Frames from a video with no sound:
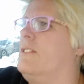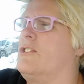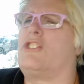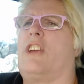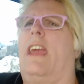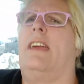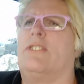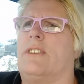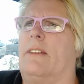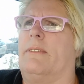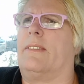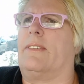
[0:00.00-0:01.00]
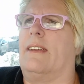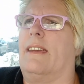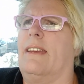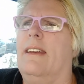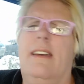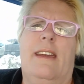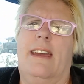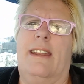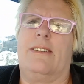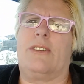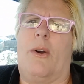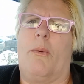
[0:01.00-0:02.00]
change everything, and
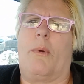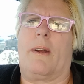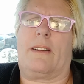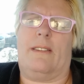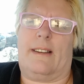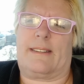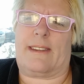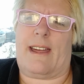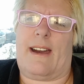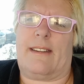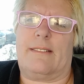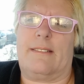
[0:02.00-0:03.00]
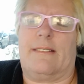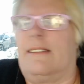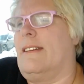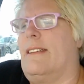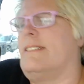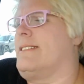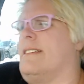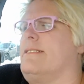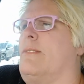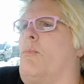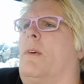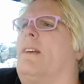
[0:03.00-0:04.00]
it don't work like that. It
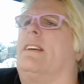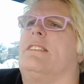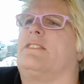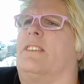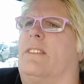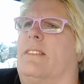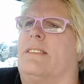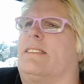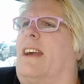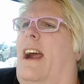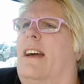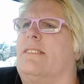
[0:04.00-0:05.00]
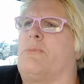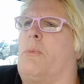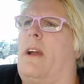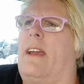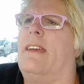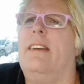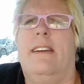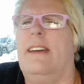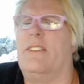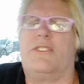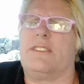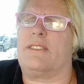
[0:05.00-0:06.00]
doesn't work as good as God's way.
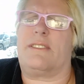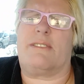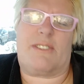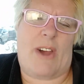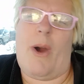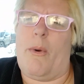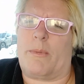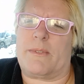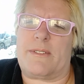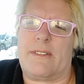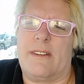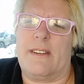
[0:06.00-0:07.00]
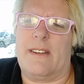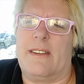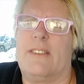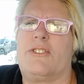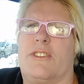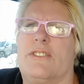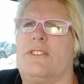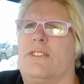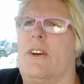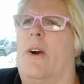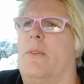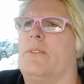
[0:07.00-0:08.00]
It just don't. Just
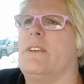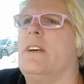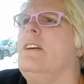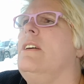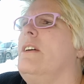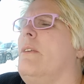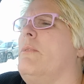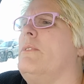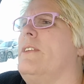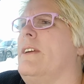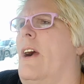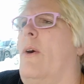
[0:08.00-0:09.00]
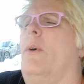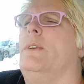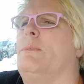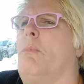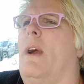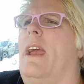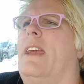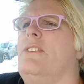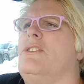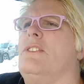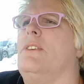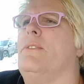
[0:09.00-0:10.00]
don't. The old
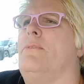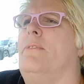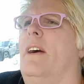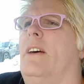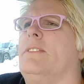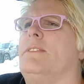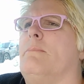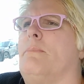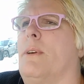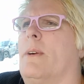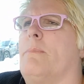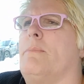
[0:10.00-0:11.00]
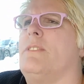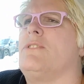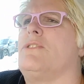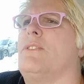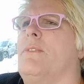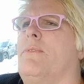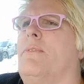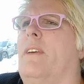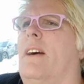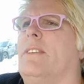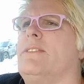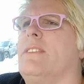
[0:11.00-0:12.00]
ways, you felt purpose. You
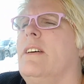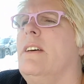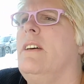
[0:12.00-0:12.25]
felt